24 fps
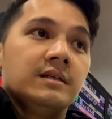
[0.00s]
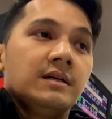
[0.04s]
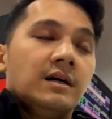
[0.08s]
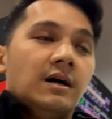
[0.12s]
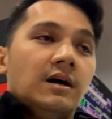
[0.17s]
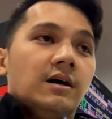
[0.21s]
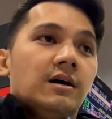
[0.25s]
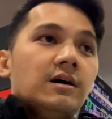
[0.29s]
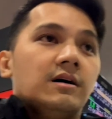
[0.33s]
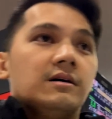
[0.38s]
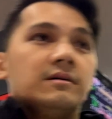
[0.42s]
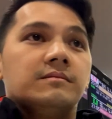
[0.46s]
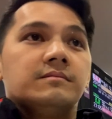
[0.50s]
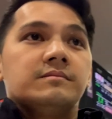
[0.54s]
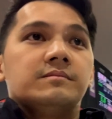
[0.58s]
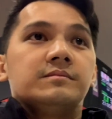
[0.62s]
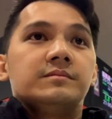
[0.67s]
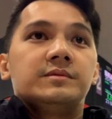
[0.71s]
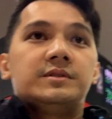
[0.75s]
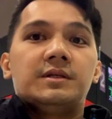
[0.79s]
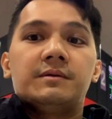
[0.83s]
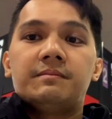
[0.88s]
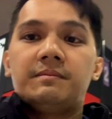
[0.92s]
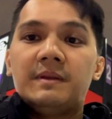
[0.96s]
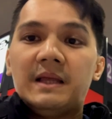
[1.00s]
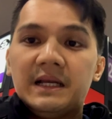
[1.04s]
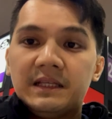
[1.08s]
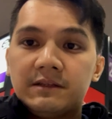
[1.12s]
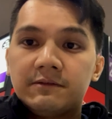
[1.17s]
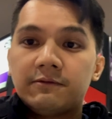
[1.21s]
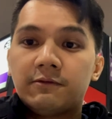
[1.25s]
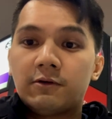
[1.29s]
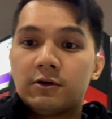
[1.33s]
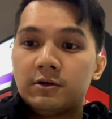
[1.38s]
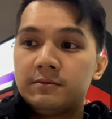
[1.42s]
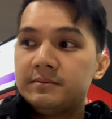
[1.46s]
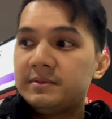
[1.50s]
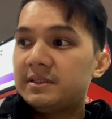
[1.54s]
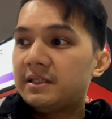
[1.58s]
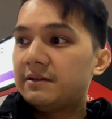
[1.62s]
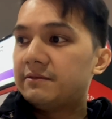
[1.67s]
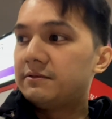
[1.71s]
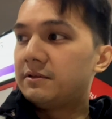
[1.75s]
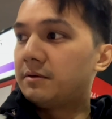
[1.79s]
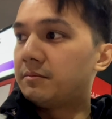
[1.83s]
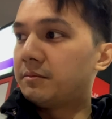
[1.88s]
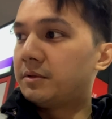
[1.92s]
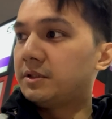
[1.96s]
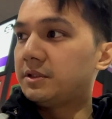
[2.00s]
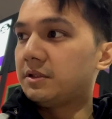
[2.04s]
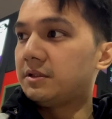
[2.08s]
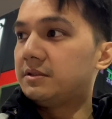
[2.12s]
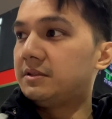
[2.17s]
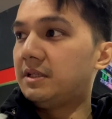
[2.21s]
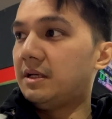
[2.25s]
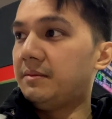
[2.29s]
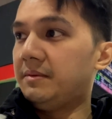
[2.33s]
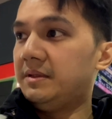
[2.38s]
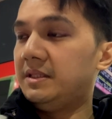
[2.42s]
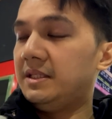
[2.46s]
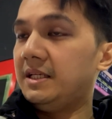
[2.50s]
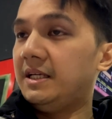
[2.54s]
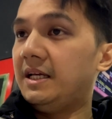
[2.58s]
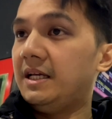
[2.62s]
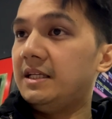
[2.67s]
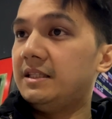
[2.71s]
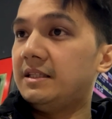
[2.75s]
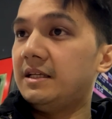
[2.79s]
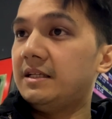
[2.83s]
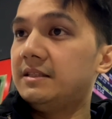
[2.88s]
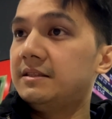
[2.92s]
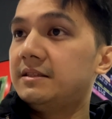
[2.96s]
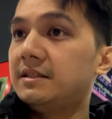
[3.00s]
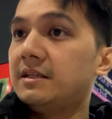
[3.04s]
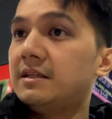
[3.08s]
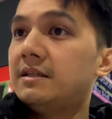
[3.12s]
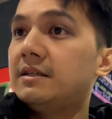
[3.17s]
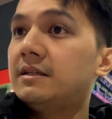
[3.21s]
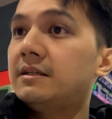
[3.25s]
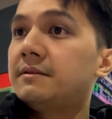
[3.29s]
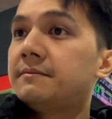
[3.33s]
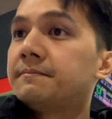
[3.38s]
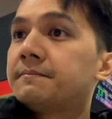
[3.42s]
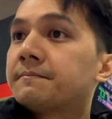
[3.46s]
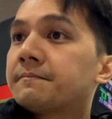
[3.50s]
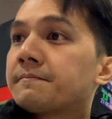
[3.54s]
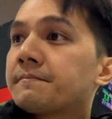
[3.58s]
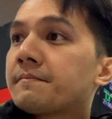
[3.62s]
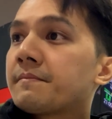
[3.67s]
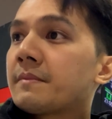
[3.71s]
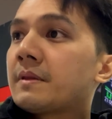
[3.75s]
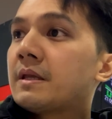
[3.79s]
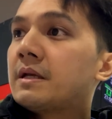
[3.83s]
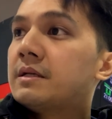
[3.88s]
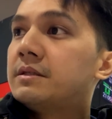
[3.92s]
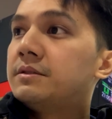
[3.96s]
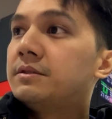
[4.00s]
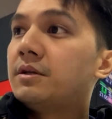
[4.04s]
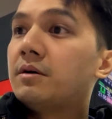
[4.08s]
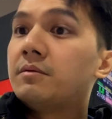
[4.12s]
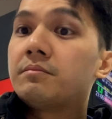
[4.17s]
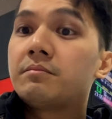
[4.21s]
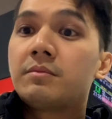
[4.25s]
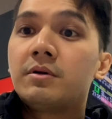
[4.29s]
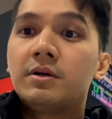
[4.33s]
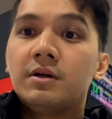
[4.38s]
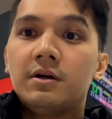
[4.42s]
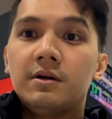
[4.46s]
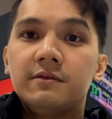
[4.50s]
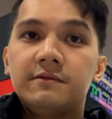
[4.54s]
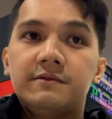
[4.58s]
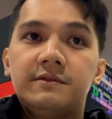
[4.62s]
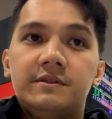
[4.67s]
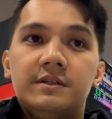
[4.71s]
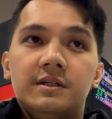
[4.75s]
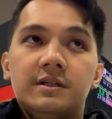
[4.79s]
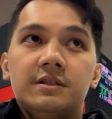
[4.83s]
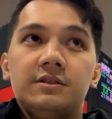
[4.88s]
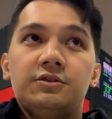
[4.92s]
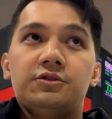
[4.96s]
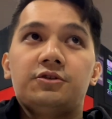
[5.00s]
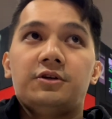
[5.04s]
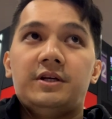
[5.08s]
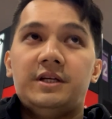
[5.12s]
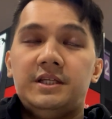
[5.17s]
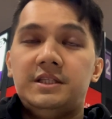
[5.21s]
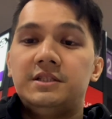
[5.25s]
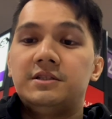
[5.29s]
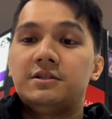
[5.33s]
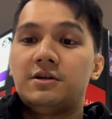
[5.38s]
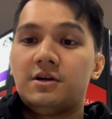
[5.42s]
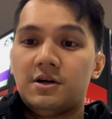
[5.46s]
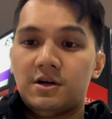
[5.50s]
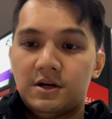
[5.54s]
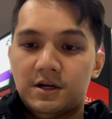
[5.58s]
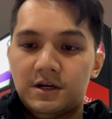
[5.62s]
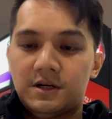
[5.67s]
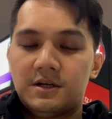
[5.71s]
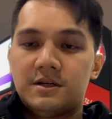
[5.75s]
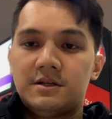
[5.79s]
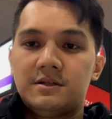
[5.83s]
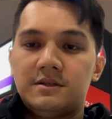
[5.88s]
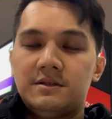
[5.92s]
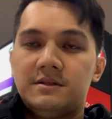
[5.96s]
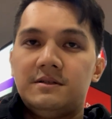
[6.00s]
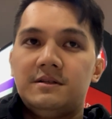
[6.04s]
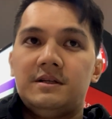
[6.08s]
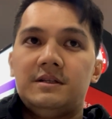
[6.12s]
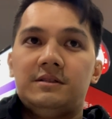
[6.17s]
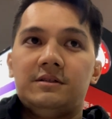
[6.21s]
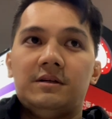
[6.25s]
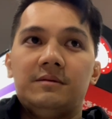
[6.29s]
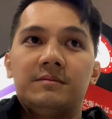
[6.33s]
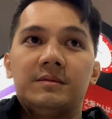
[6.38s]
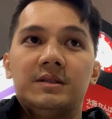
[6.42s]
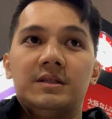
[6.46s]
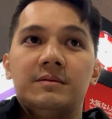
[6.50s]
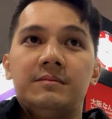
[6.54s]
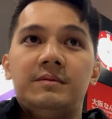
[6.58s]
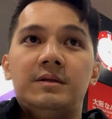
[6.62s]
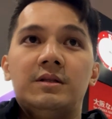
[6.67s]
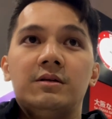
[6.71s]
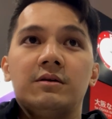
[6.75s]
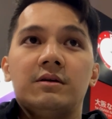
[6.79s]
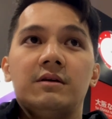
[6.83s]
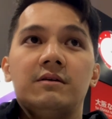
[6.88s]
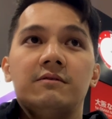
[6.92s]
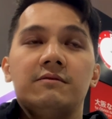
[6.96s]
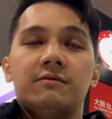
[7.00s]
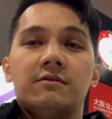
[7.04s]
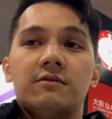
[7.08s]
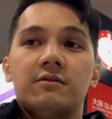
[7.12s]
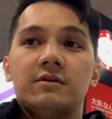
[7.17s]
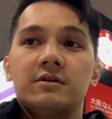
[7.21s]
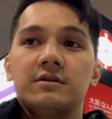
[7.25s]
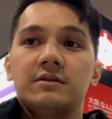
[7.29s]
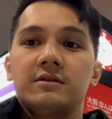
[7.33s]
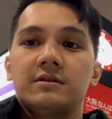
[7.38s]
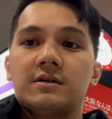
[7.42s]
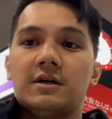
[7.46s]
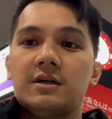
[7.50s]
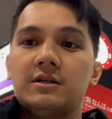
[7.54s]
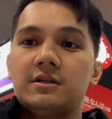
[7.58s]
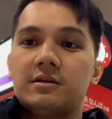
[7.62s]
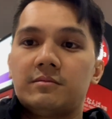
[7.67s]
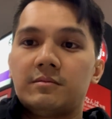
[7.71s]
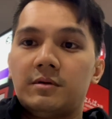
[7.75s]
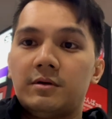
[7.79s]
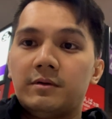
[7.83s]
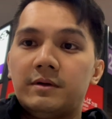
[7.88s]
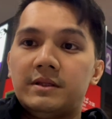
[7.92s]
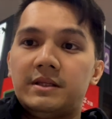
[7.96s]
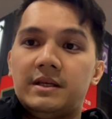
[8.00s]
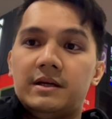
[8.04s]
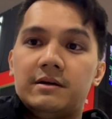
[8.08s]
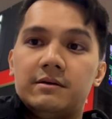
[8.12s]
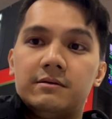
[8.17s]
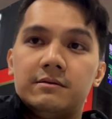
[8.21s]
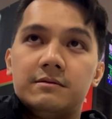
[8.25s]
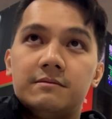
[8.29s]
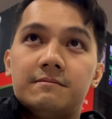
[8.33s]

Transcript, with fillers: um, the platforms have numbers on them indicating the number of the train car. Right, so I'm gonna be looking for car number one now.